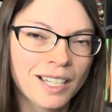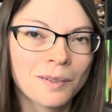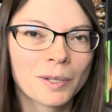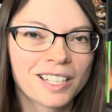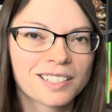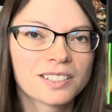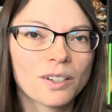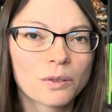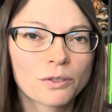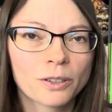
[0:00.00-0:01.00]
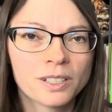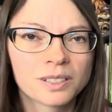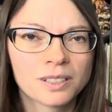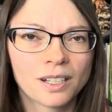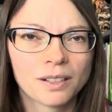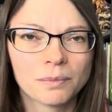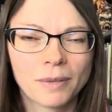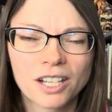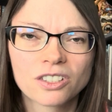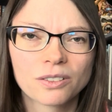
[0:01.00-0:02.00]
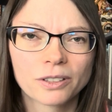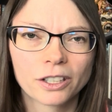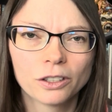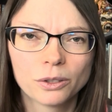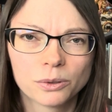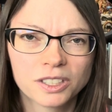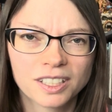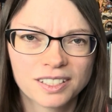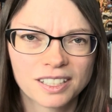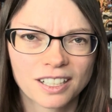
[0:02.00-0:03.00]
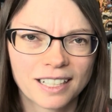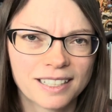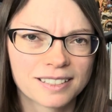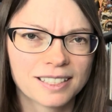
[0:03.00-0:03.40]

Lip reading: But he's known for his Magic of Recluse series,